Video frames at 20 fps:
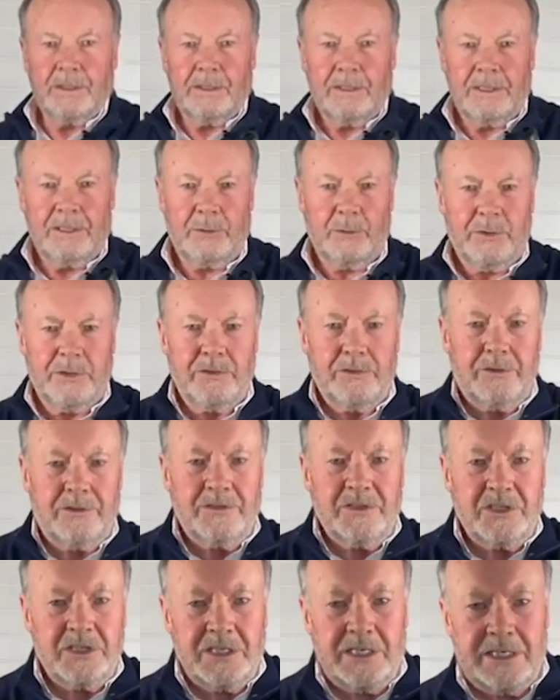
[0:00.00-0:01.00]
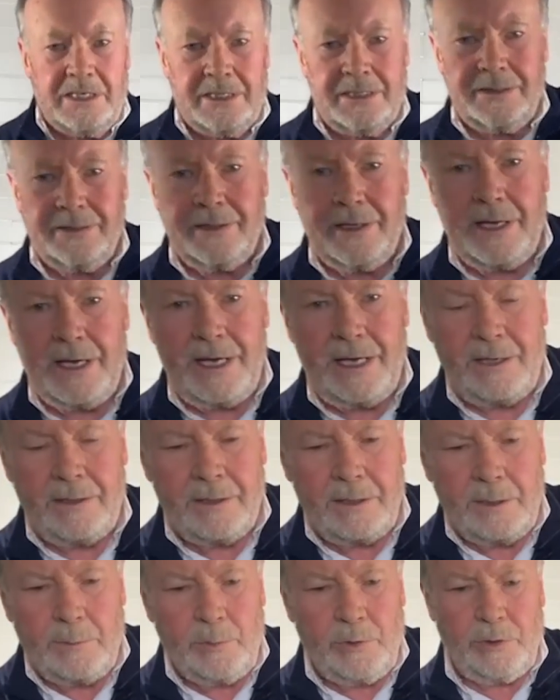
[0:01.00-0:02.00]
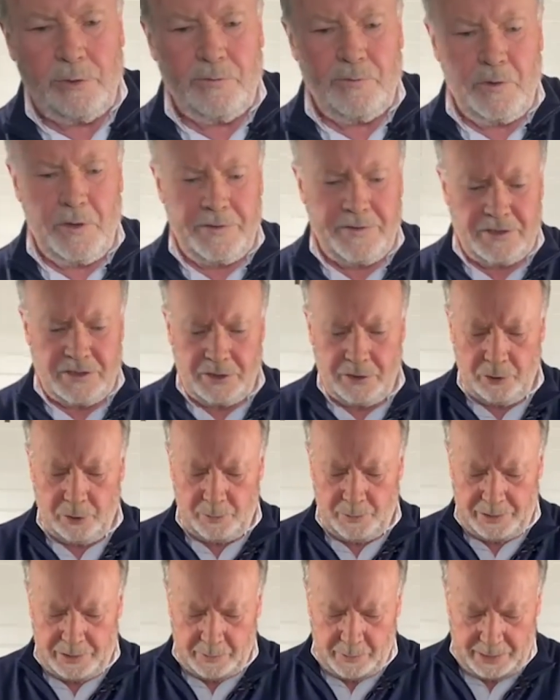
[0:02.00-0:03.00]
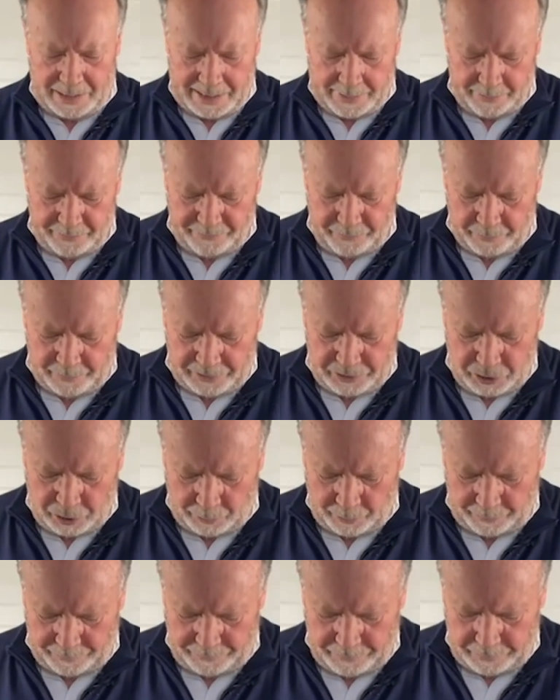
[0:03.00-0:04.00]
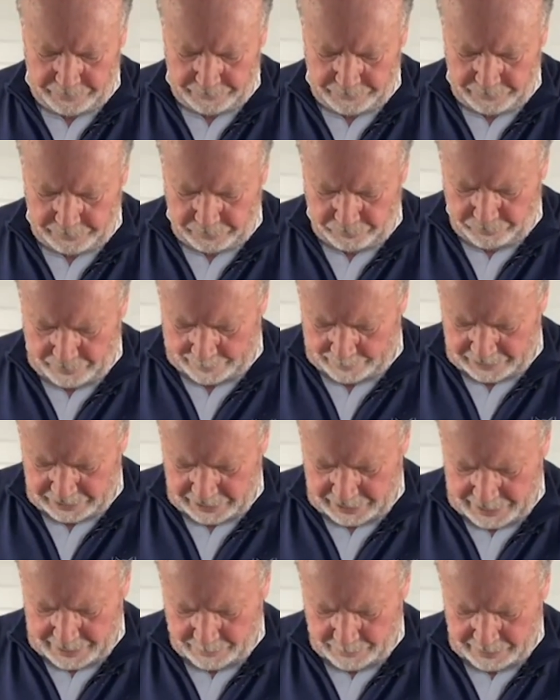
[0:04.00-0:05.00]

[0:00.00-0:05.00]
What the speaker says: I don't know if you can see it in there, but you'll find there's a little bit of paper from the top of the grip tape.